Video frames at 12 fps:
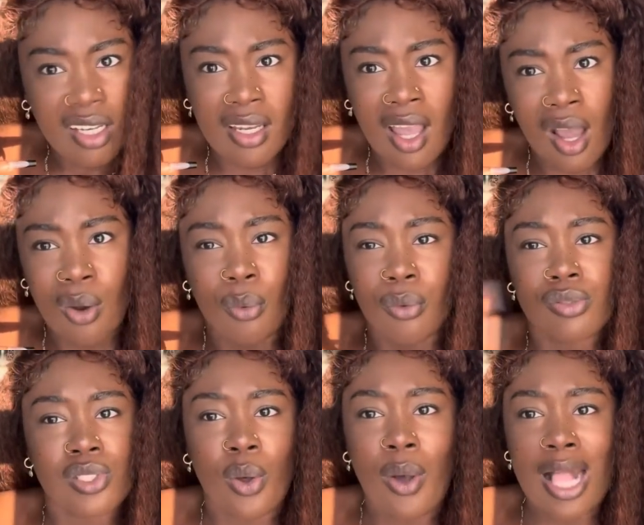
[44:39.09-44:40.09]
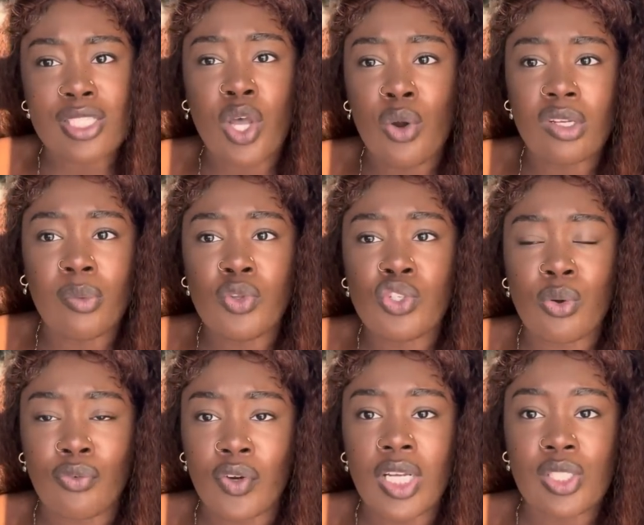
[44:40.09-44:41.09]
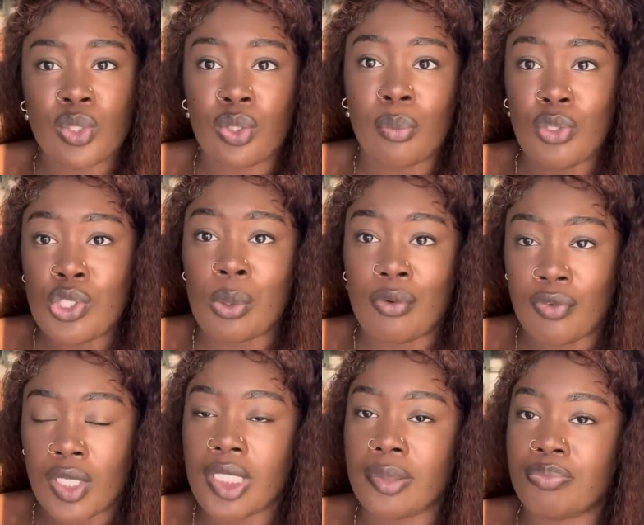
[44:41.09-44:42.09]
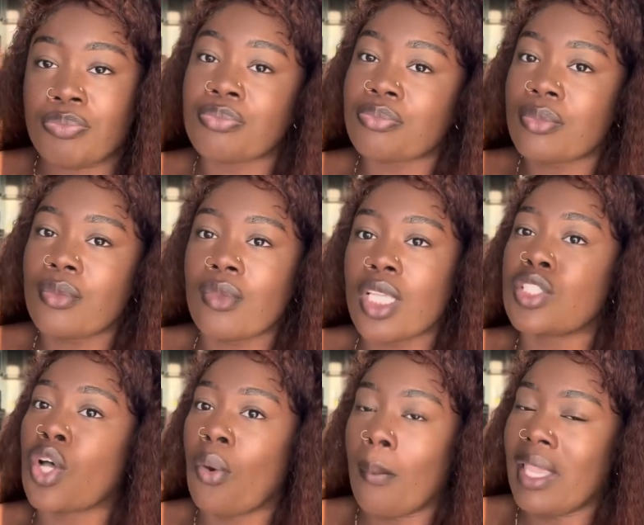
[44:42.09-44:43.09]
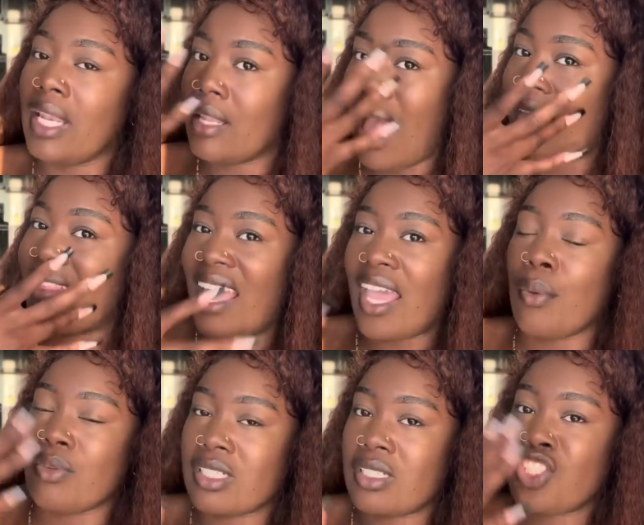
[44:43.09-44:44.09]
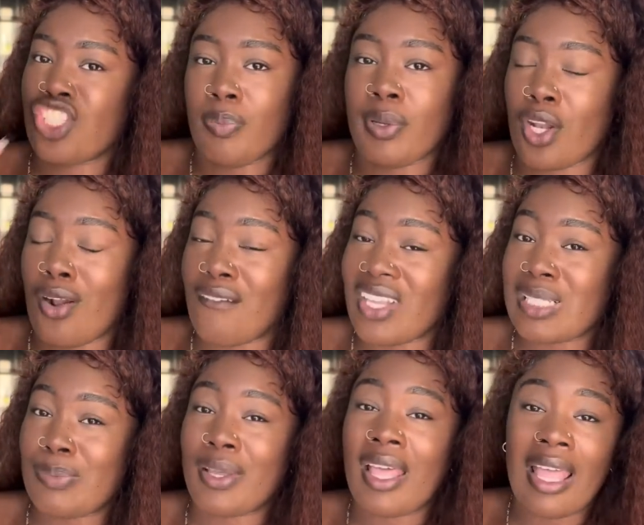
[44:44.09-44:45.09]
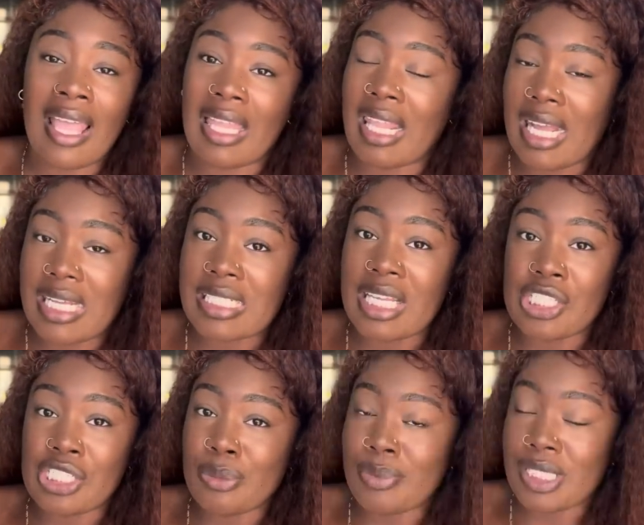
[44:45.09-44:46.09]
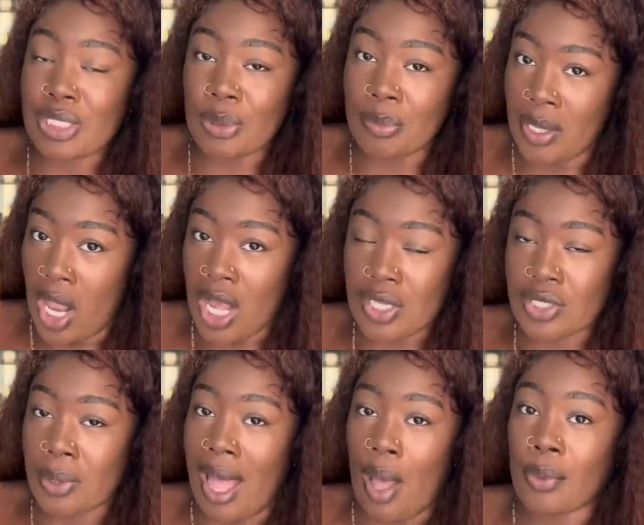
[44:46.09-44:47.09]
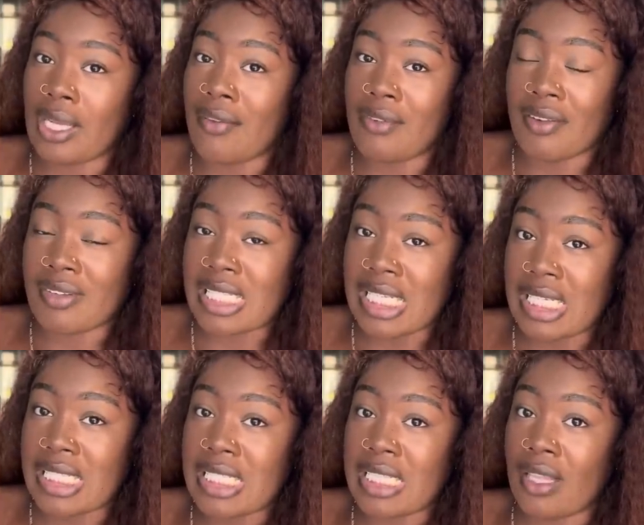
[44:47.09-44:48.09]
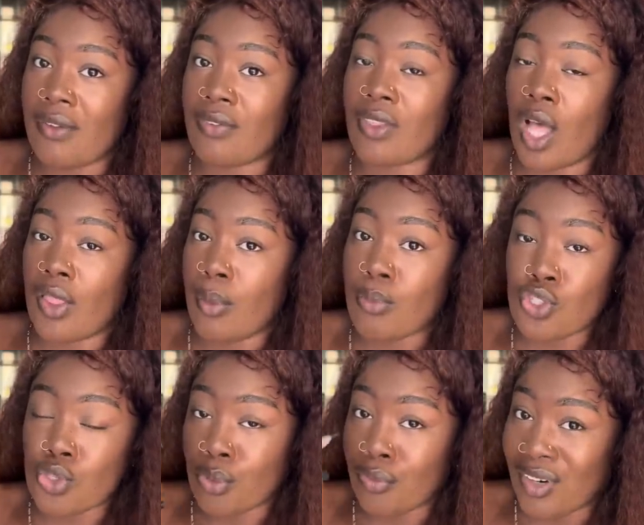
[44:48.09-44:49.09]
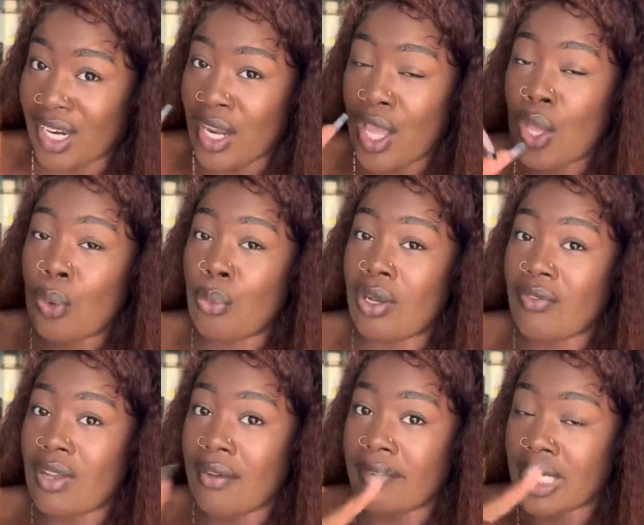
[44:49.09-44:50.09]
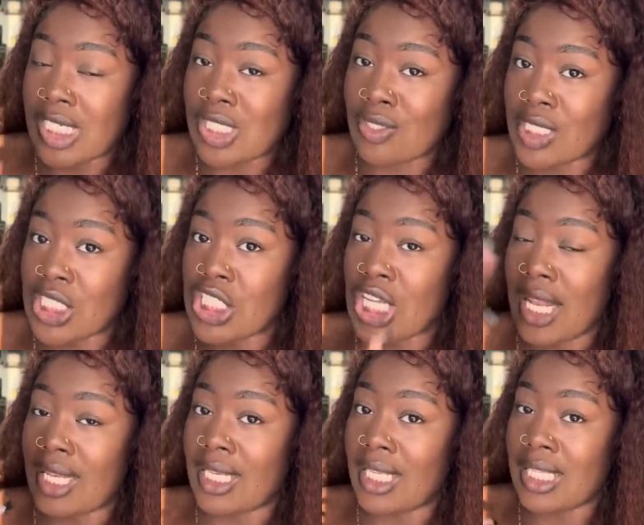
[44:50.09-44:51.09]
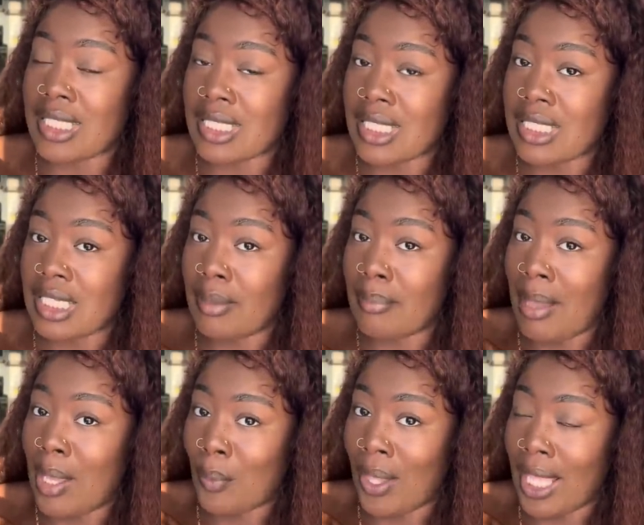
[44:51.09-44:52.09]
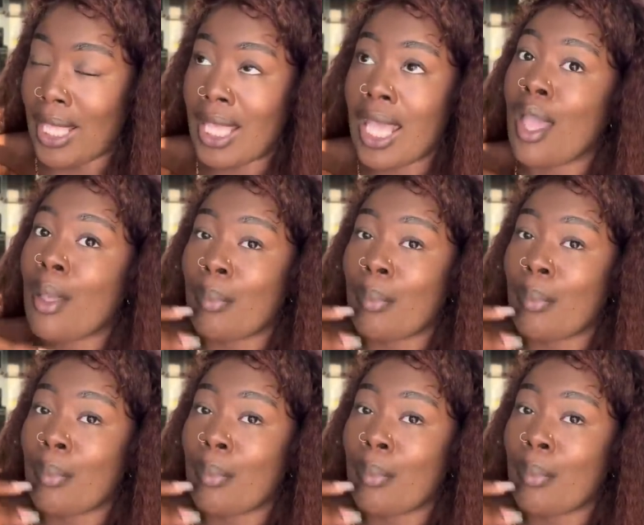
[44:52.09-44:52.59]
No. So I told the mutual friend. So the mutual friend told me that she put it on Facebook. And like I said, she was still blocked. So I would have never seen this if the mutual friend would have never screenshotted and sent it my way.